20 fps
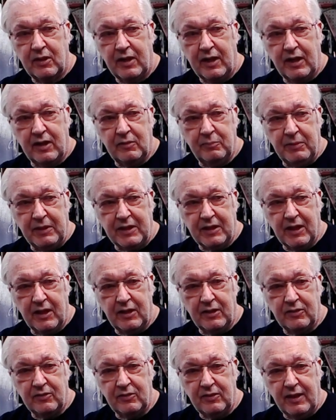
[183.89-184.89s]
is
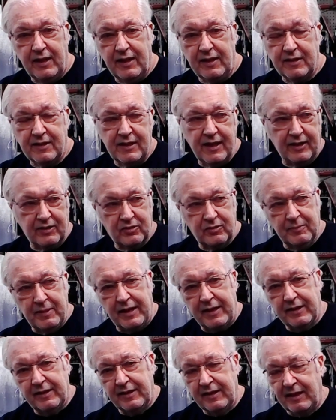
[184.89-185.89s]
because it gets them out of